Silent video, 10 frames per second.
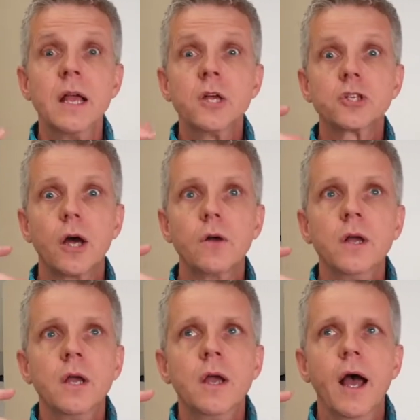So
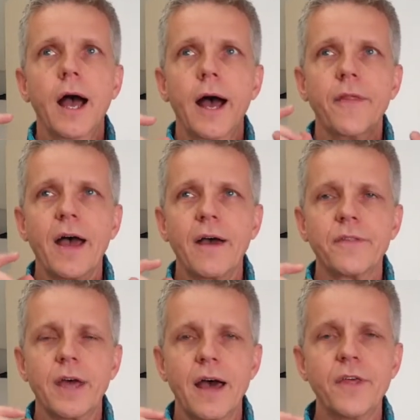
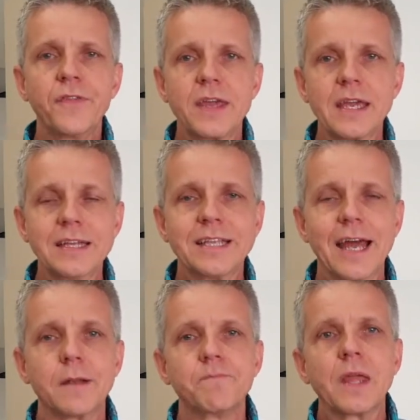the other thing is
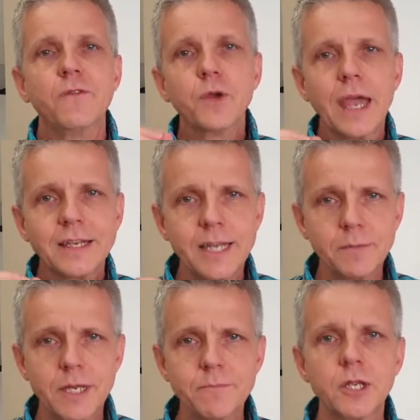that if you get
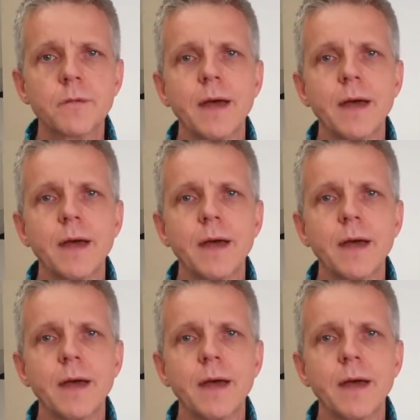symptoms,